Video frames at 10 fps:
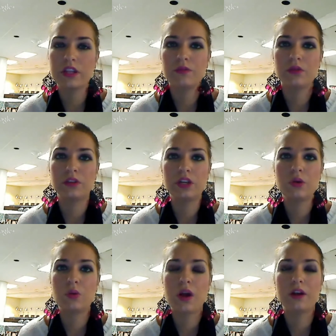That's where they've,
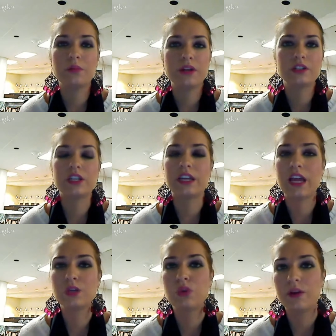fired players
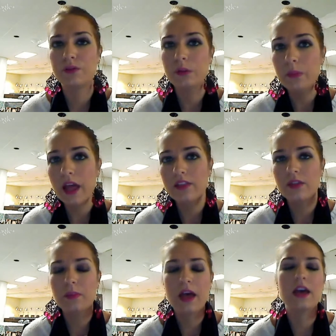like Antoine Vermette
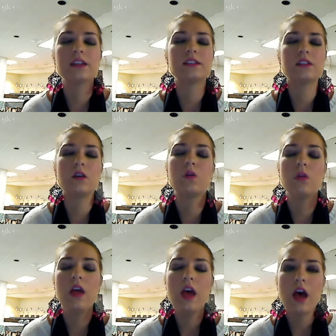in the past.
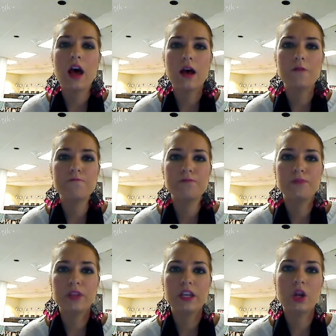So
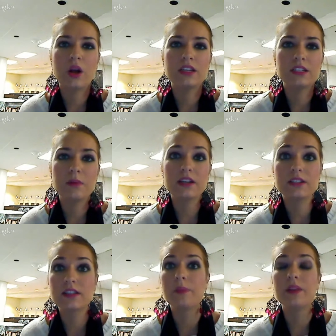I
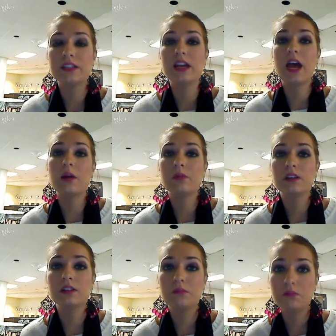expect something to
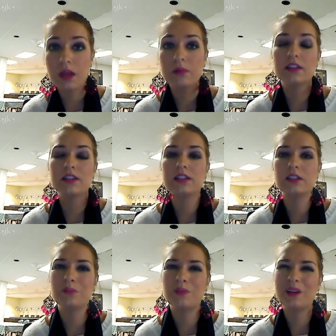happen maybe this
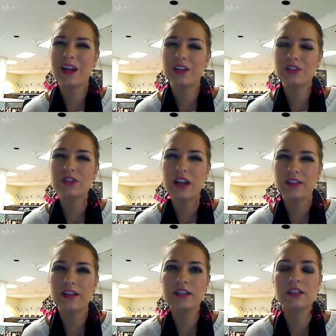season, but
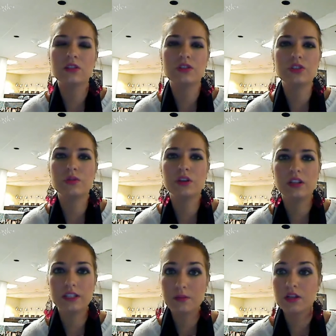I think it's a little too
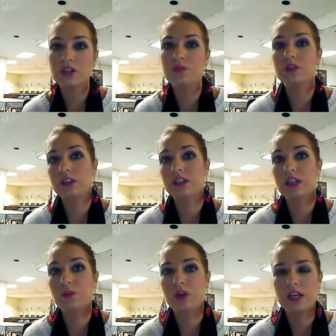early, especially with the
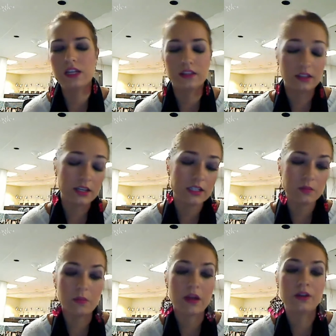team winning. They'd like
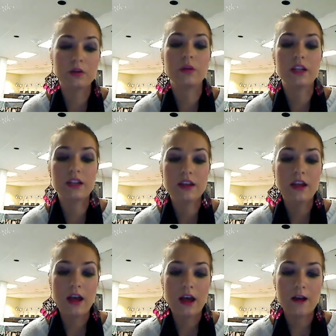to be better,
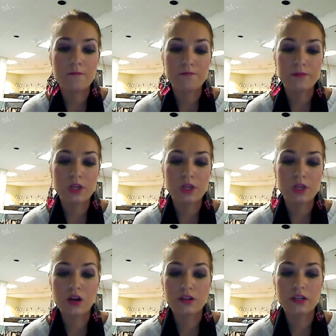but
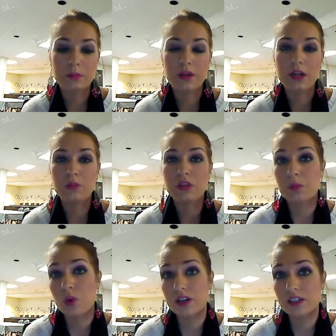it's hard to complain
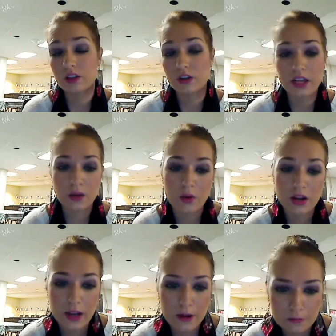with the points that they're getting
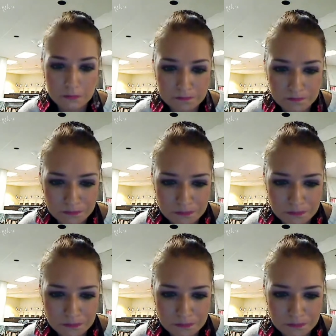right now.